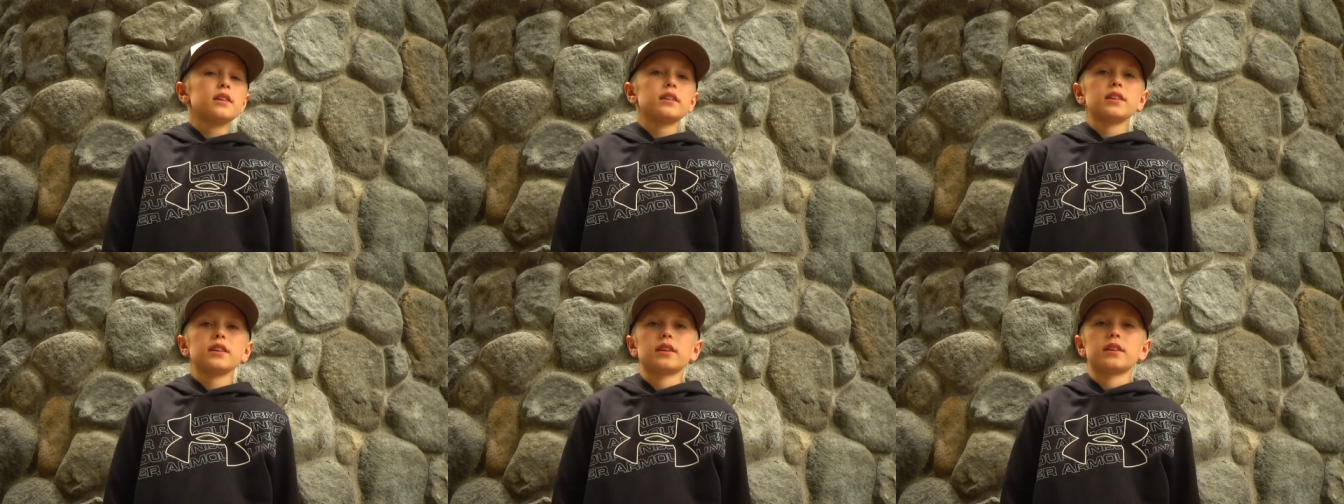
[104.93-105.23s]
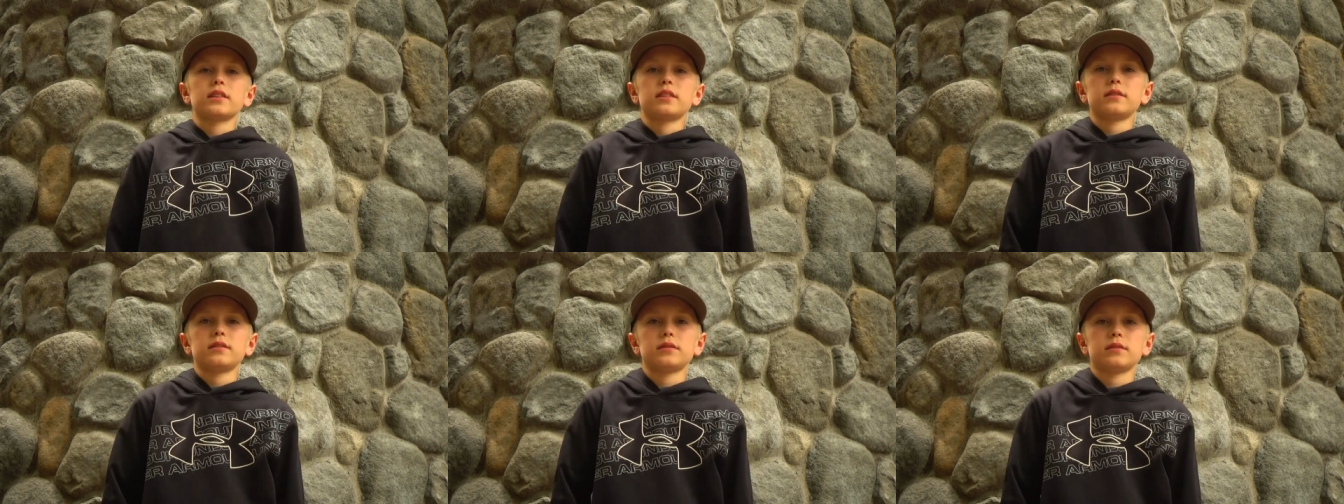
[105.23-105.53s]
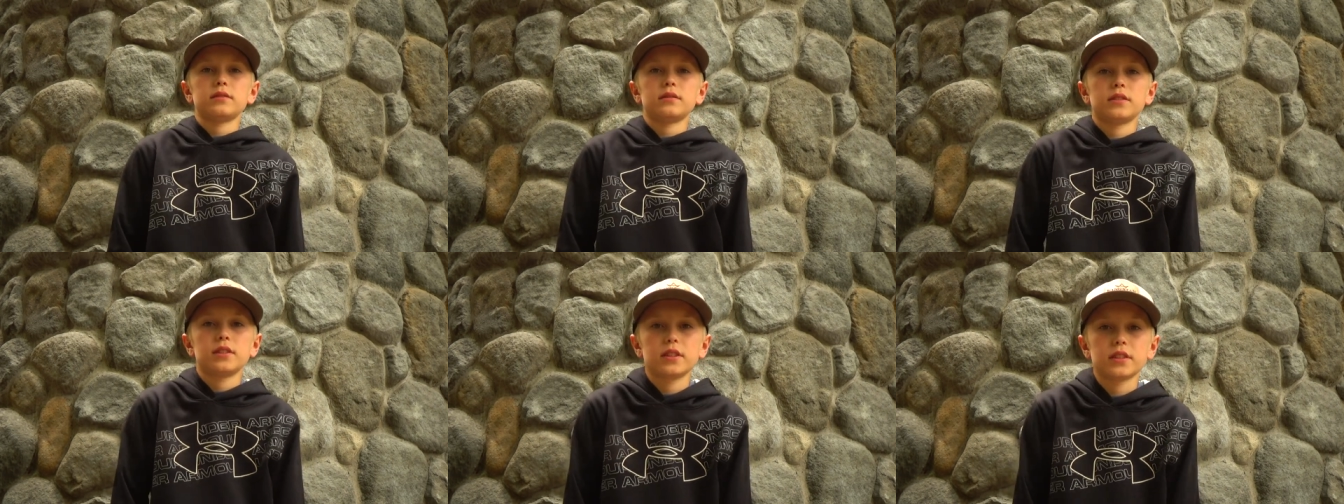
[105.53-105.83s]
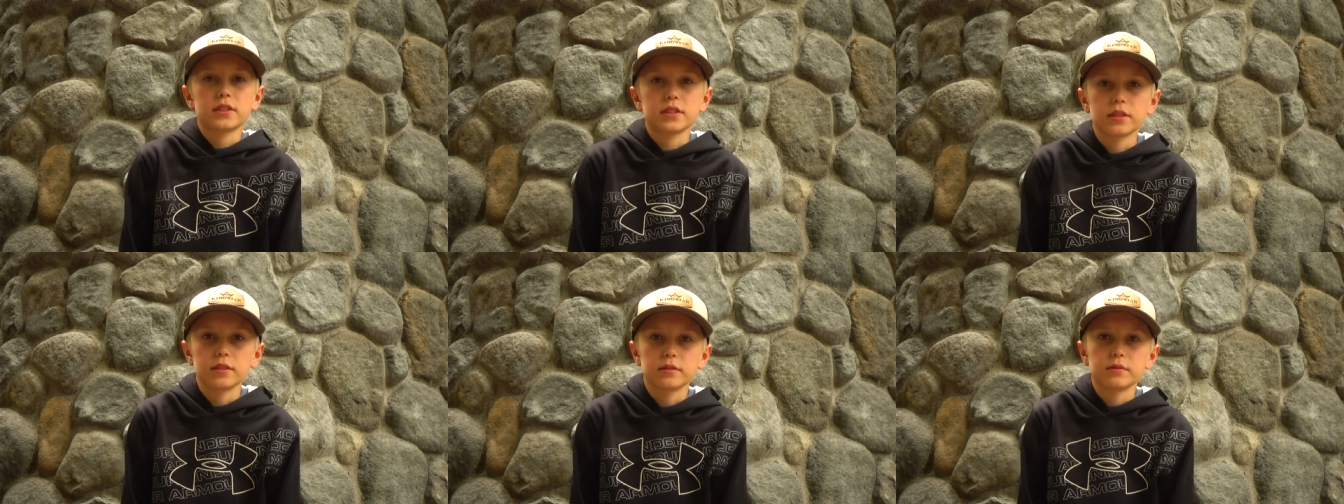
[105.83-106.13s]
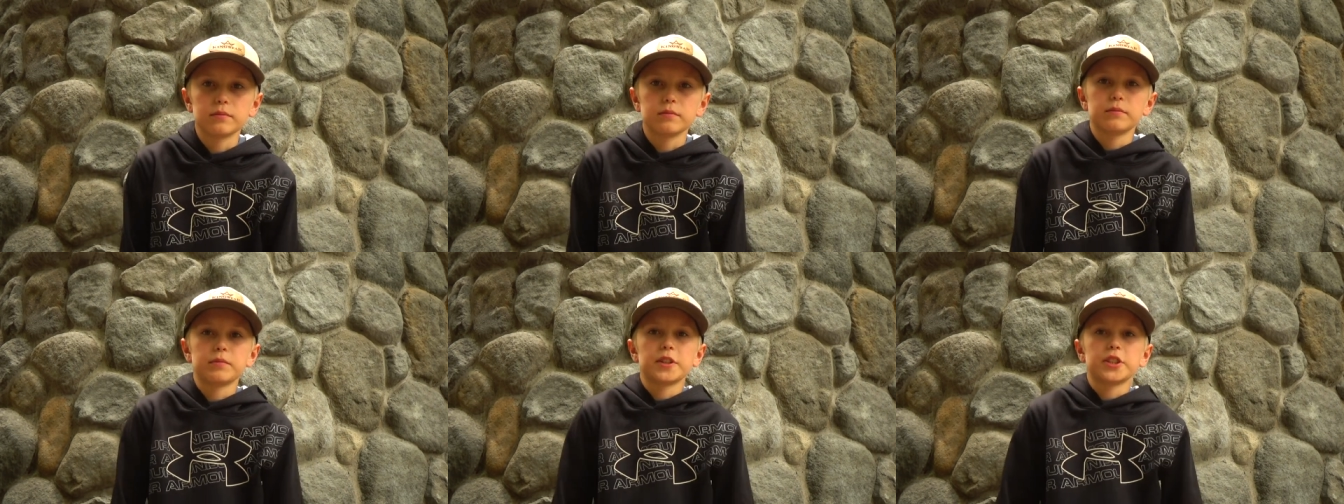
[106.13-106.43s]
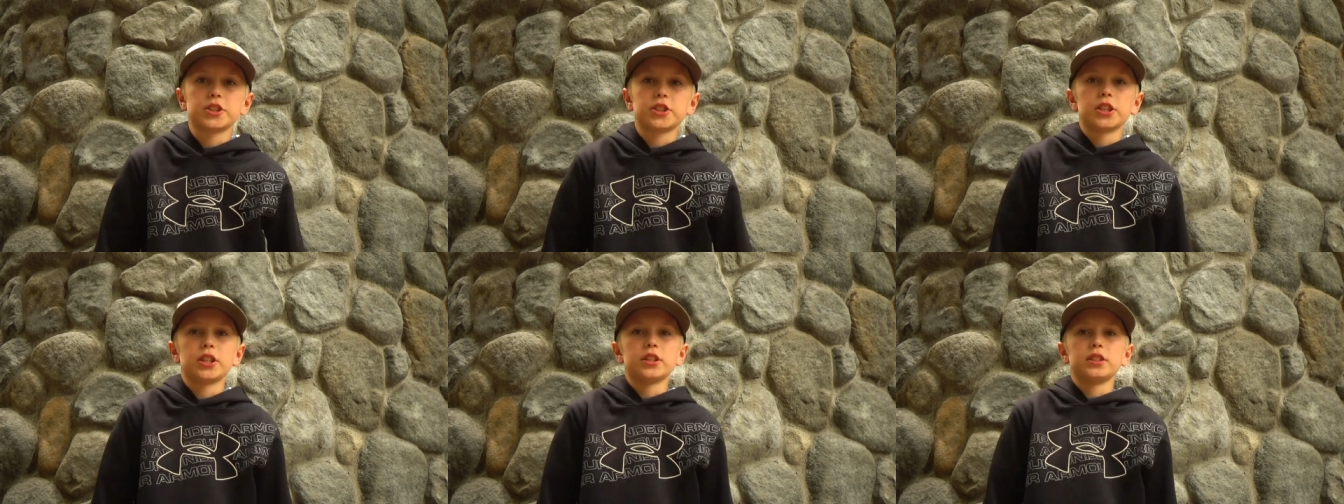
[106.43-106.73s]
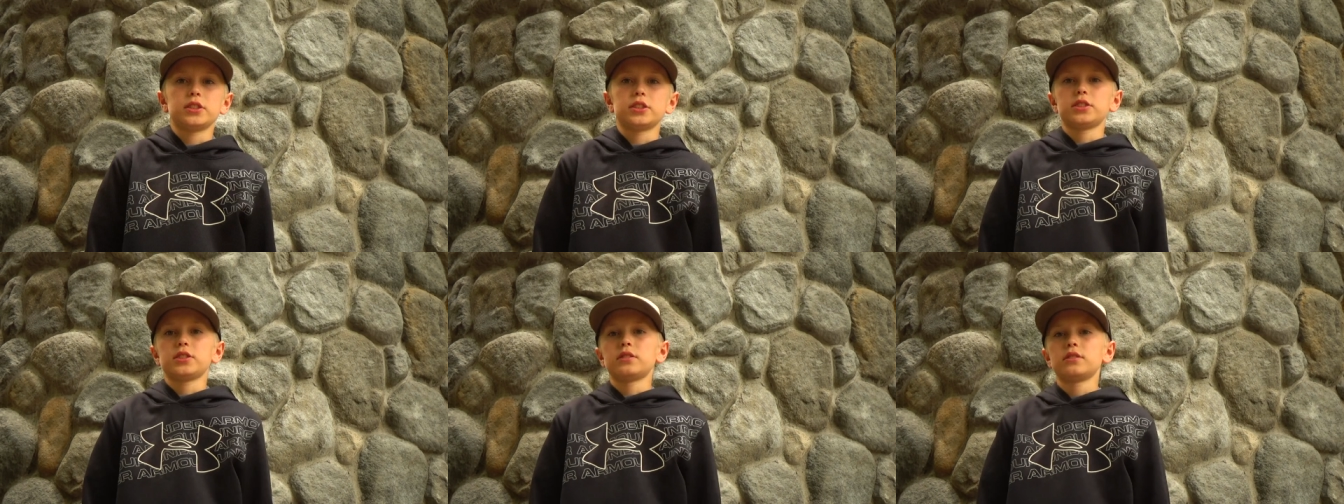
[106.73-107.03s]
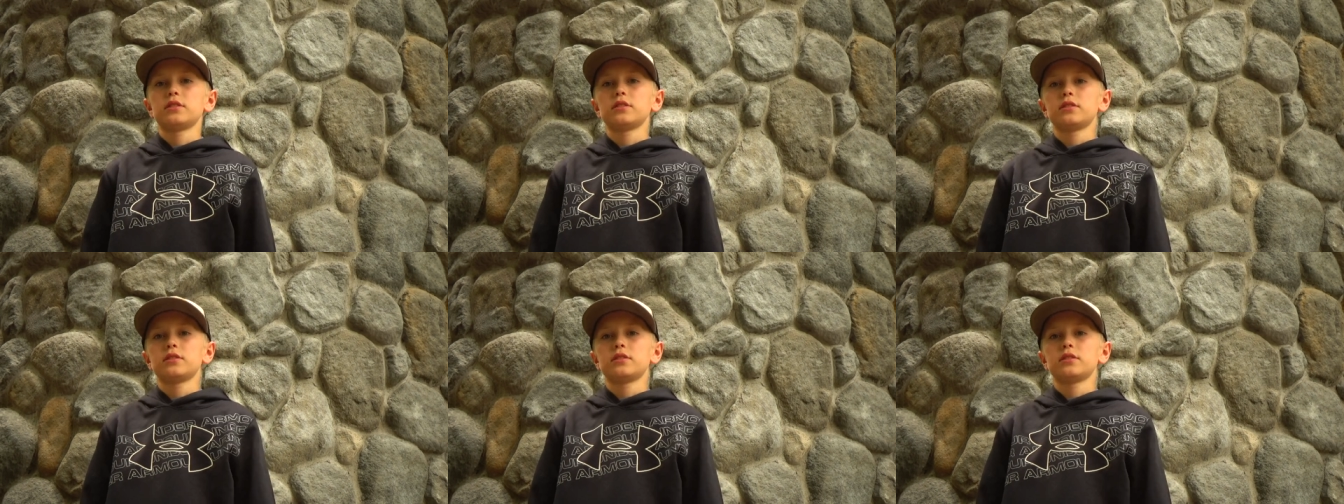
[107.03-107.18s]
Yeah, it's a big change.